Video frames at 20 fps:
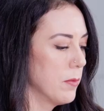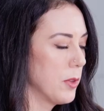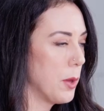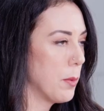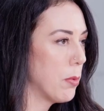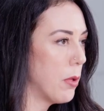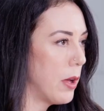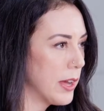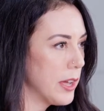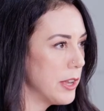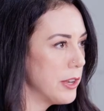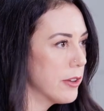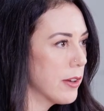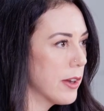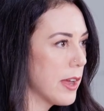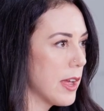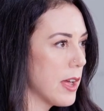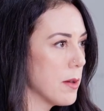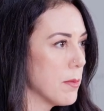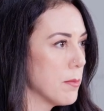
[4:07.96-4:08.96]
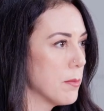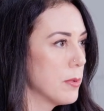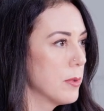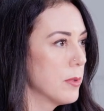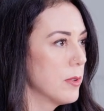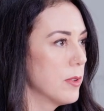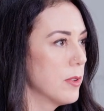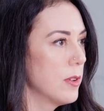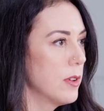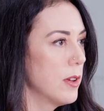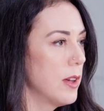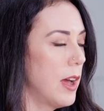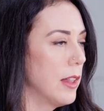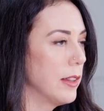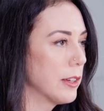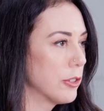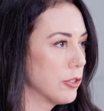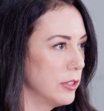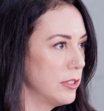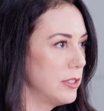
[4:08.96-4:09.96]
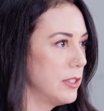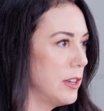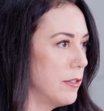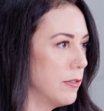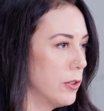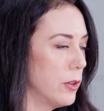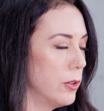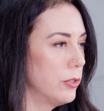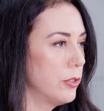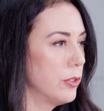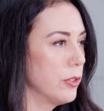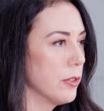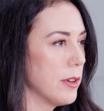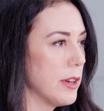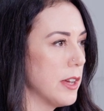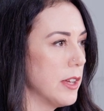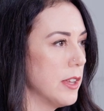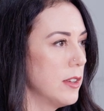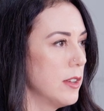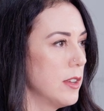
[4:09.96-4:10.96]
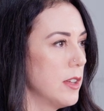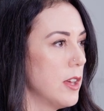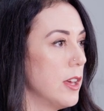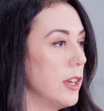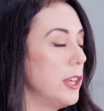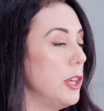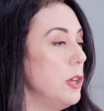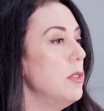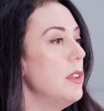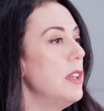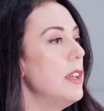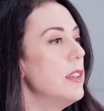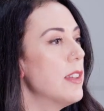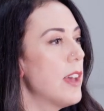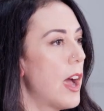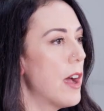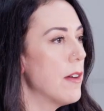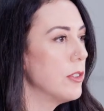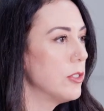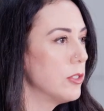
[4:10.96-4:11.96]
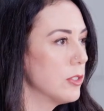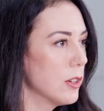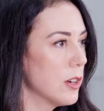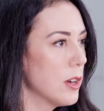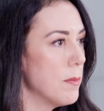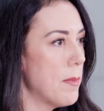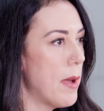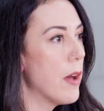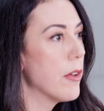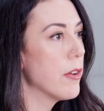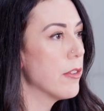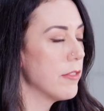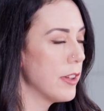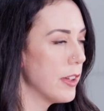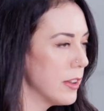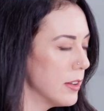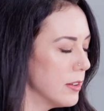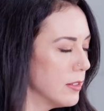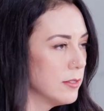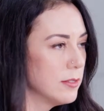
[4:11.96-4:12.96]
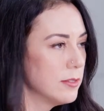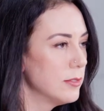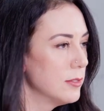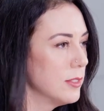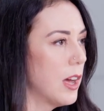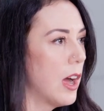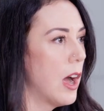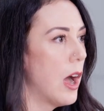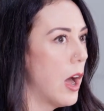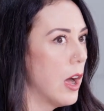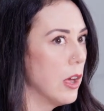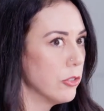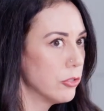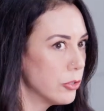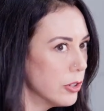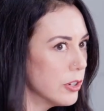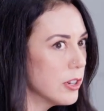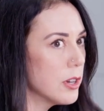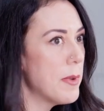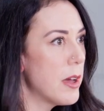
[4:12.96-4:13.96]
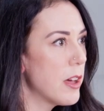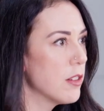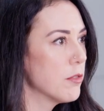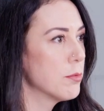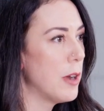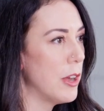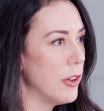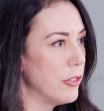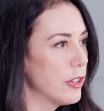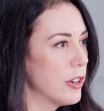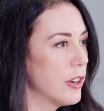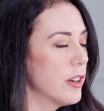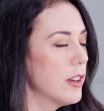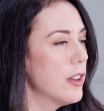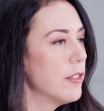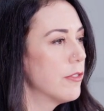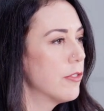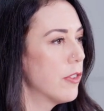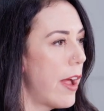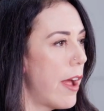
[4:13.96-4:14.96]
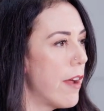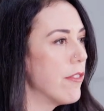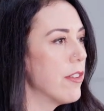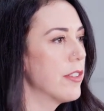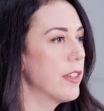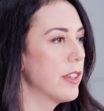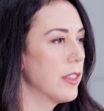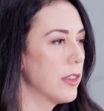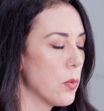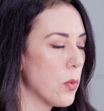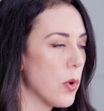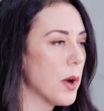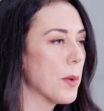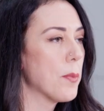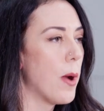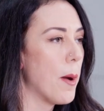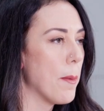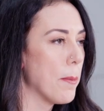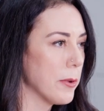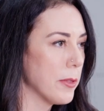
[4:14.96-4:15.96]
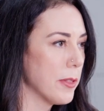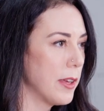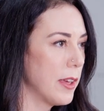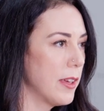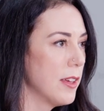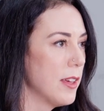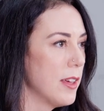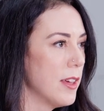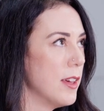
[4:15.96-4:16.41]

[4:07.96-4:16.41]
You plug in your amp, electricity flows through it, you need to have a certain amount of it, certain amount of pressure for everything to work properly.